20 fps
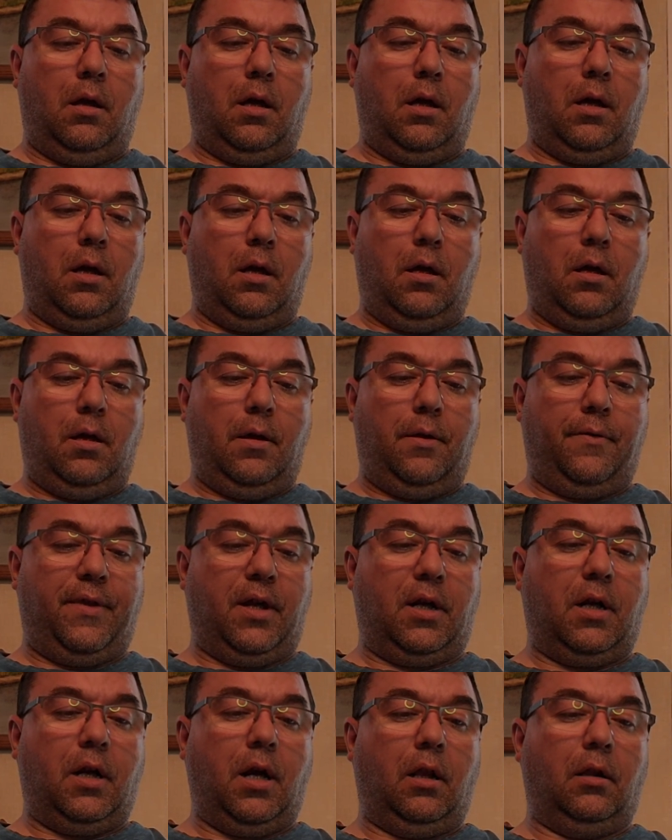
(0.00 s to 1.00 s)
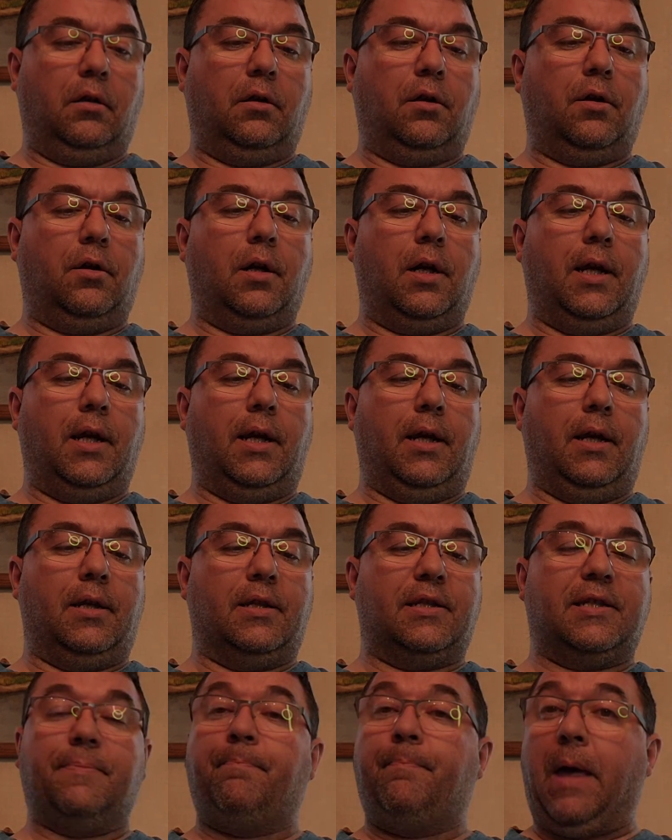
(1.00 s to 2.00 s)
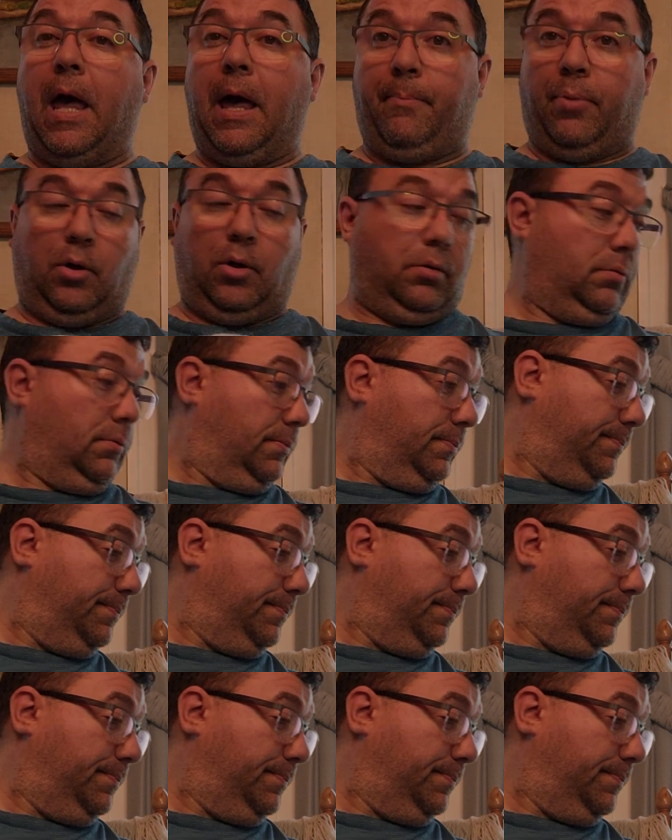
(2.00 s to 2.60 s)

Uh, the color is Pebble.